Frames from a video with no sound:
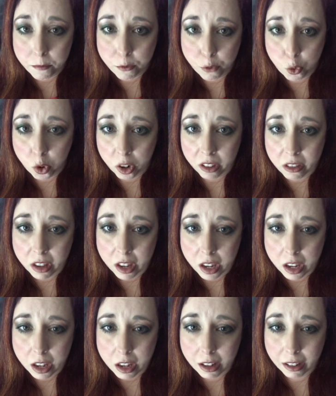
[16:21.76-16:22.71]
For
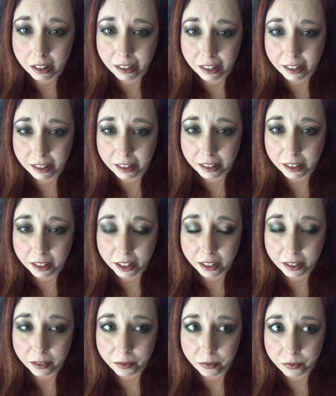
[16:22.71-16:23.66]
the
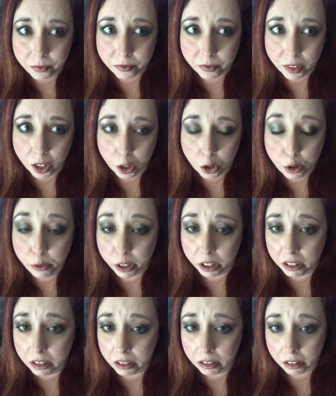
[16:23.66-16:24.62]
overt